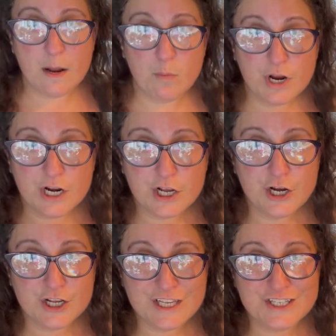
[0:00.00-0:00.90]
and we're gonna
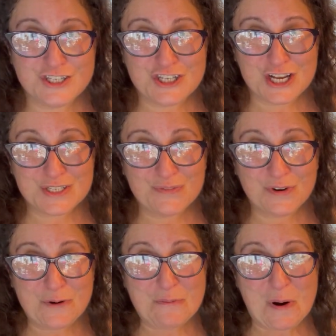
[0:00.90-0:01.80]
cook this just
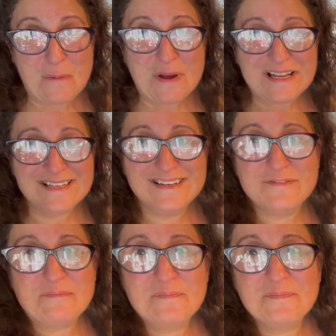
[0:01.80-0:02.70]
for a moment.
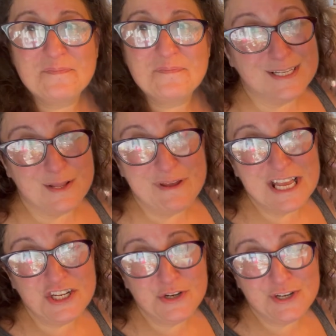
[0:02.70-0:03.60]
So let me
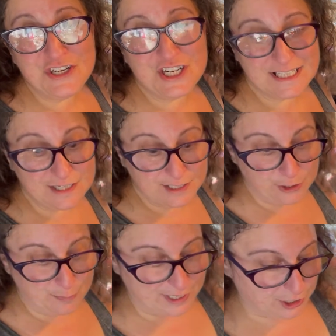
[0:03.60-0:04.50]
get you in just a
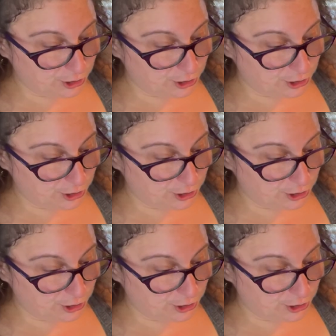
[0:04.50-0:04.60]
little bit